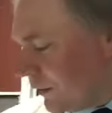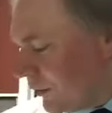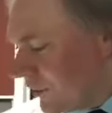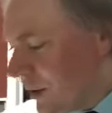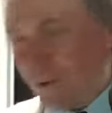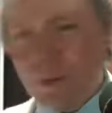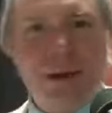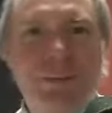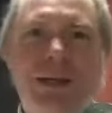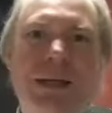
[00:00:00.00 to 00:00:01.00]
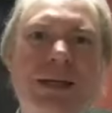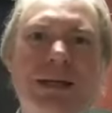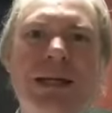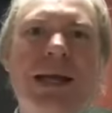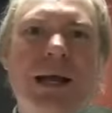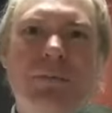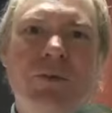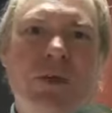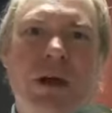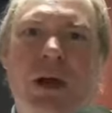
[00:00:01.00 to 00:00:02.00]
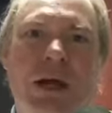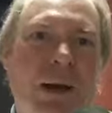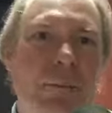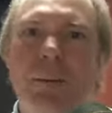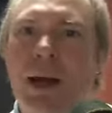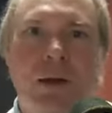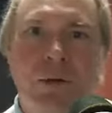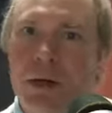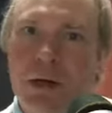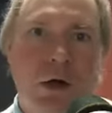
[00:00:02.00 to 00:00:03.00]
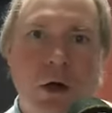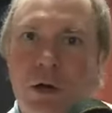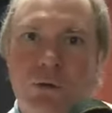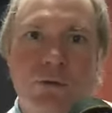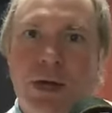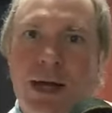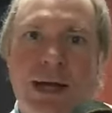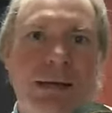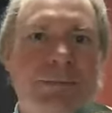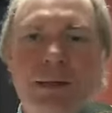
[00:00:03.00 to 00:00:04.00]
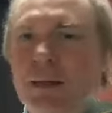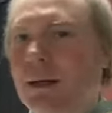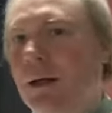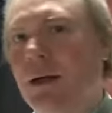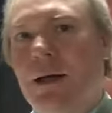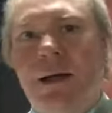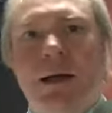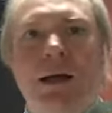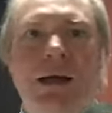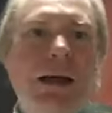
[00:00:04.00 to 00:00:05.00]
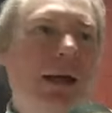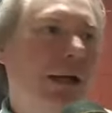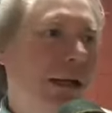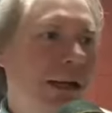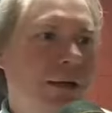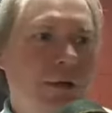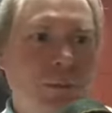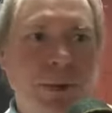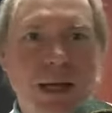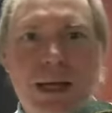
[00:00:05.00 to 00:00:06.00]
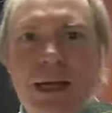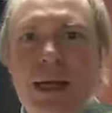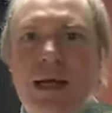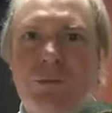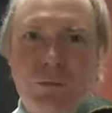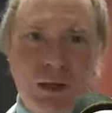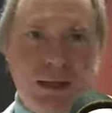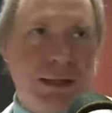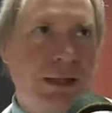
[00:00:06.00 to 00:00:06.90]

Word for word: Just though, I mean, you get upset on umpiring calls. I, you know, to me, one of the